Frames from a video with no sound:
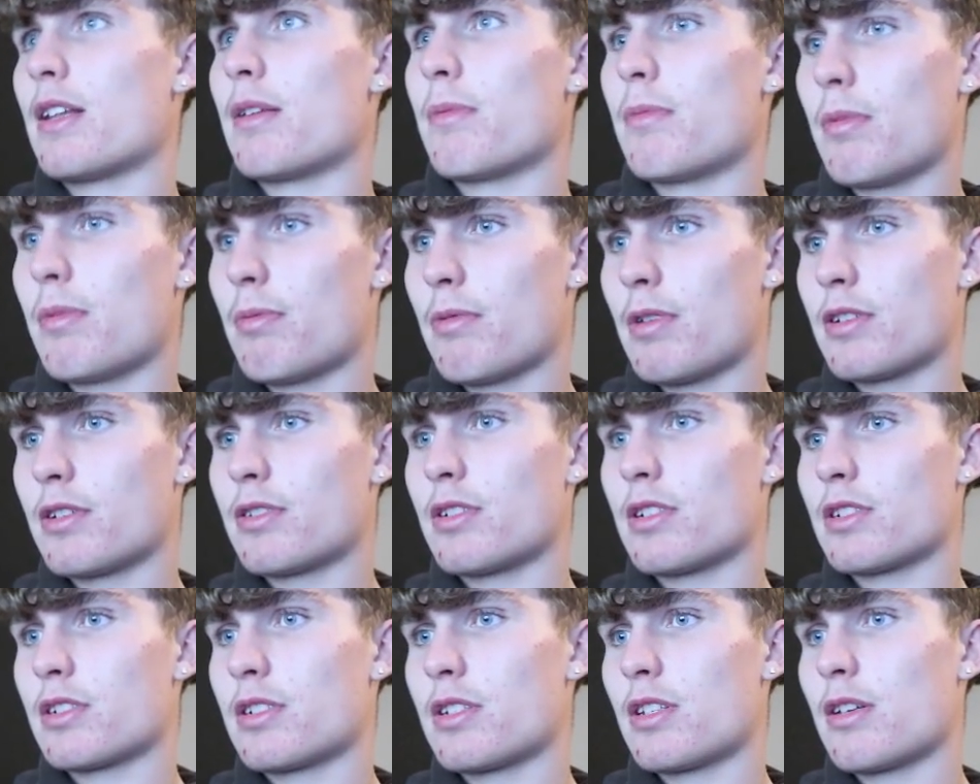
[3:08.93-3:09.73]
then we broke
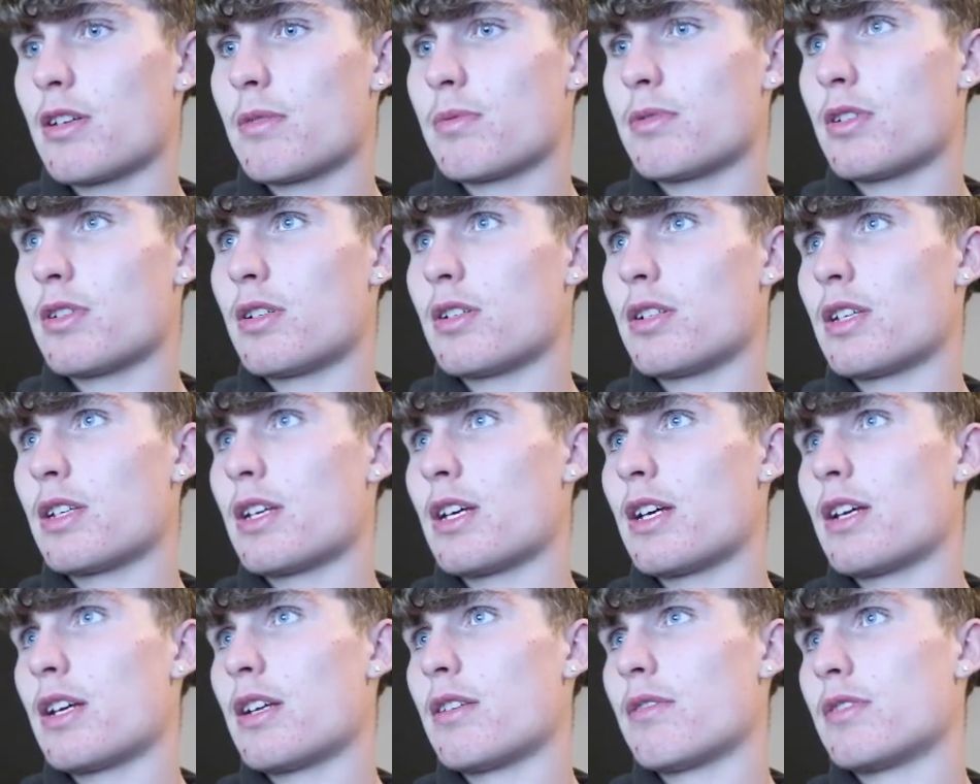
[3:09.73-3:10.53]
structure to the upside
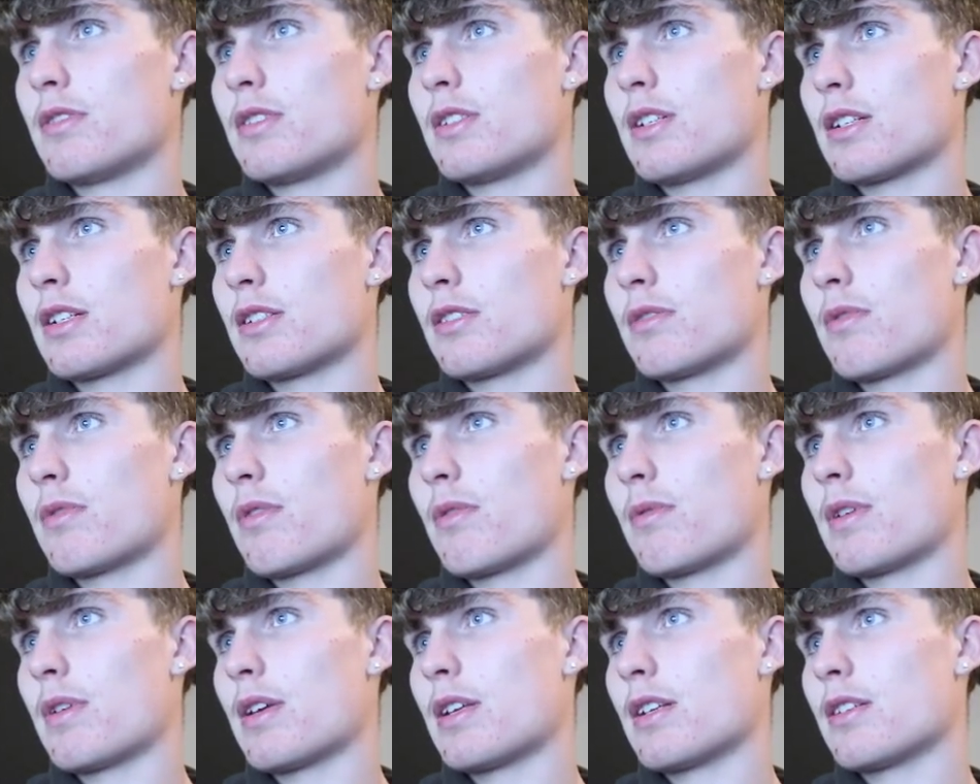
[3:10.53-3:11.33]
again, which is actually where
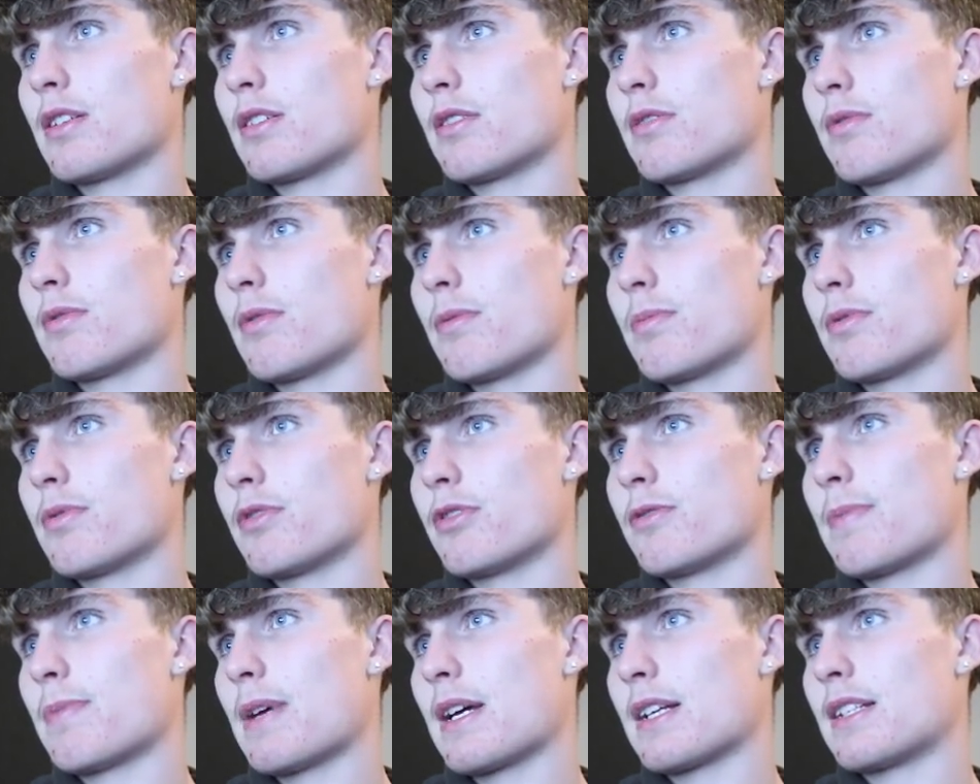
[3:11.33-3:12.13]
we entered, because we
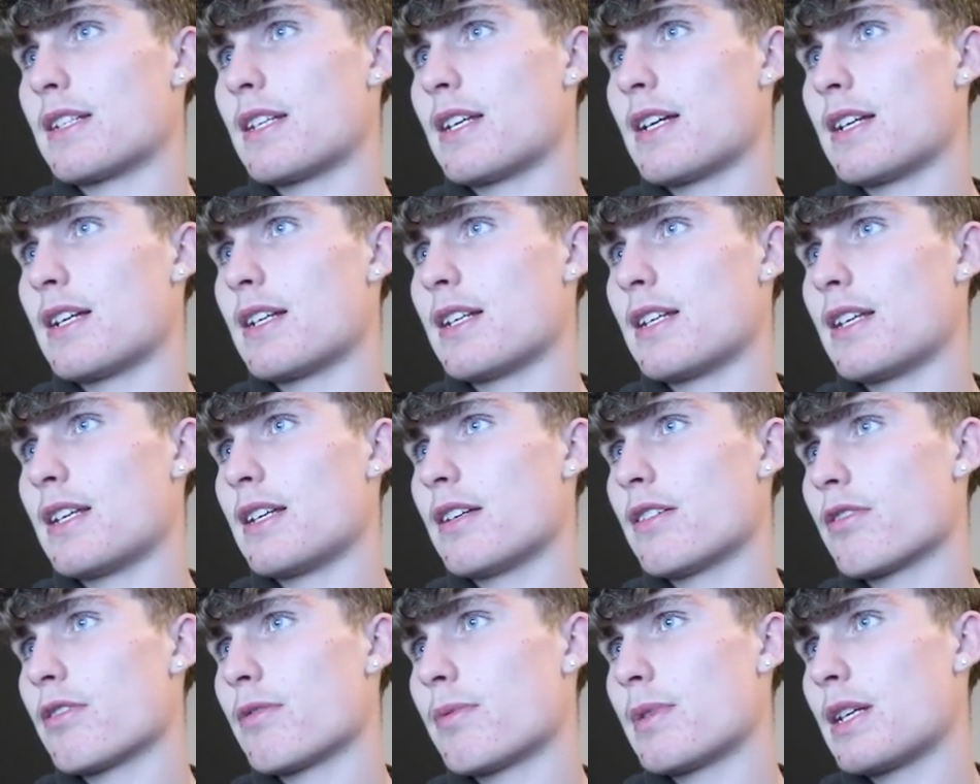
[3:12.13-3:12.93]
pushed back down
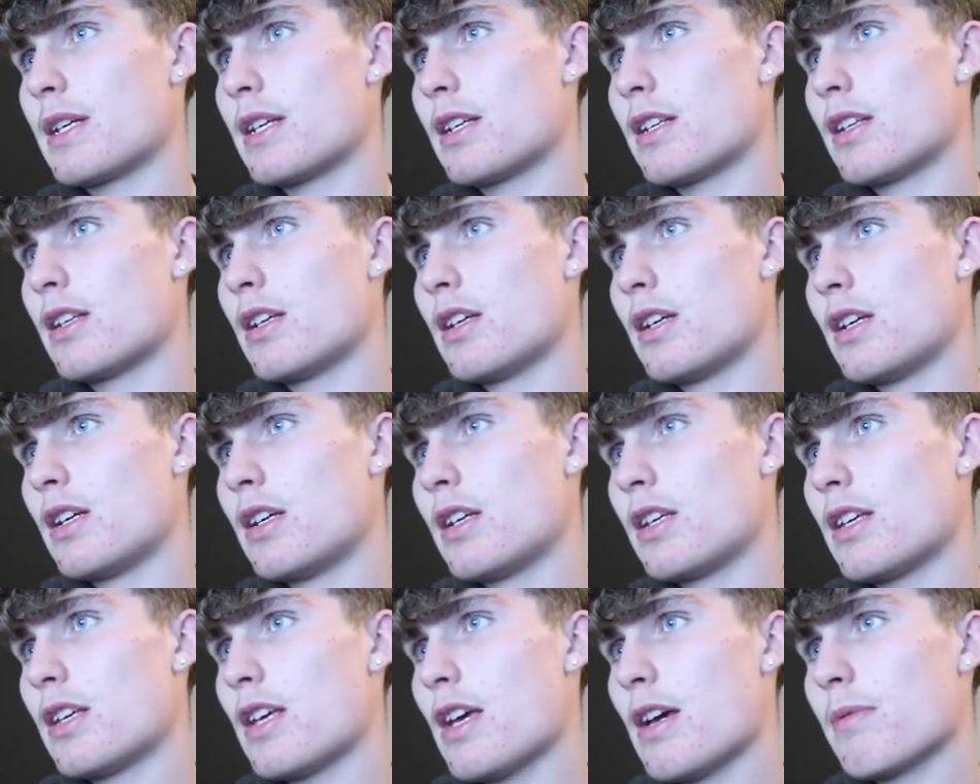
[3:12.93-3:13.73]
here a bit.
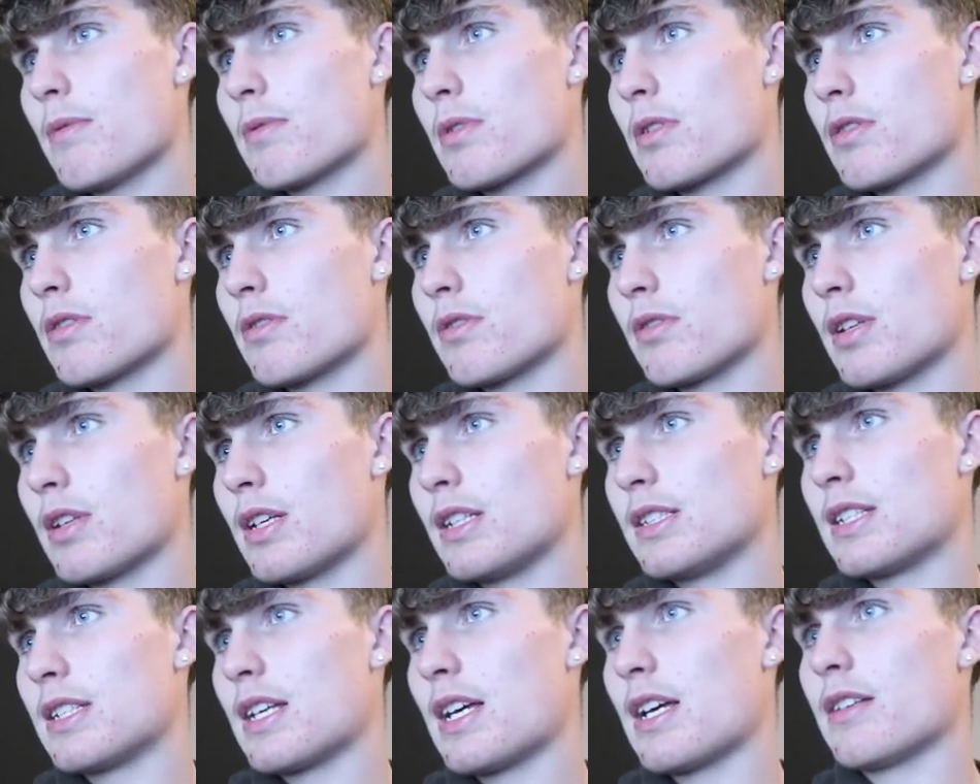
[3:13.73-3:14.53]
Yeah, we got all
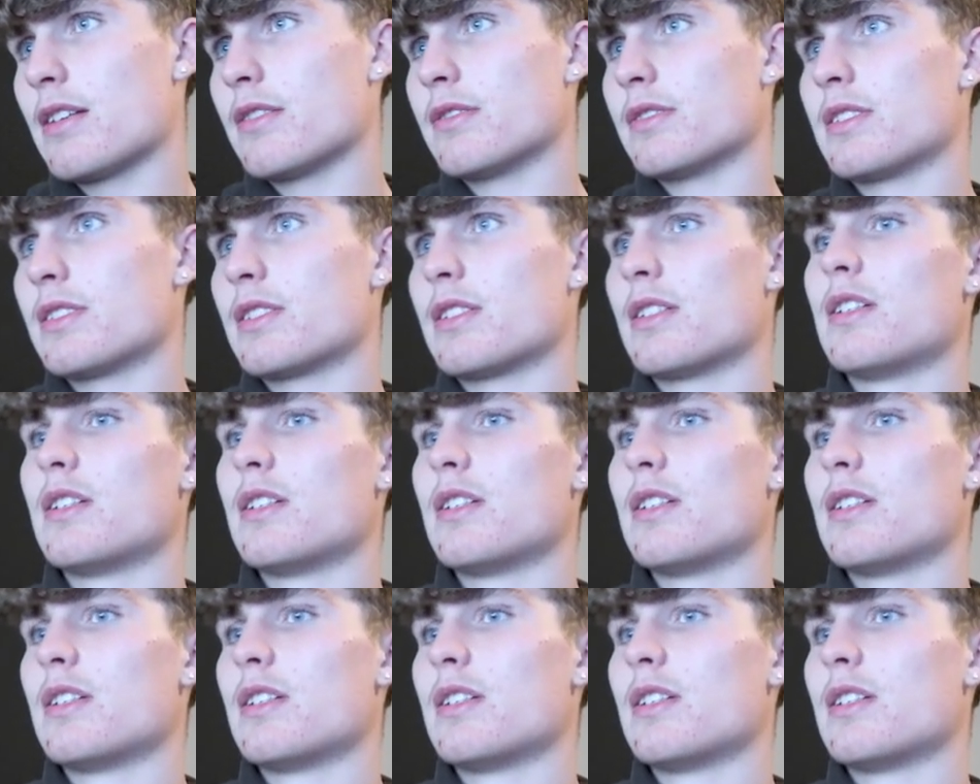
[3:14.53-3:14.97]
these candles.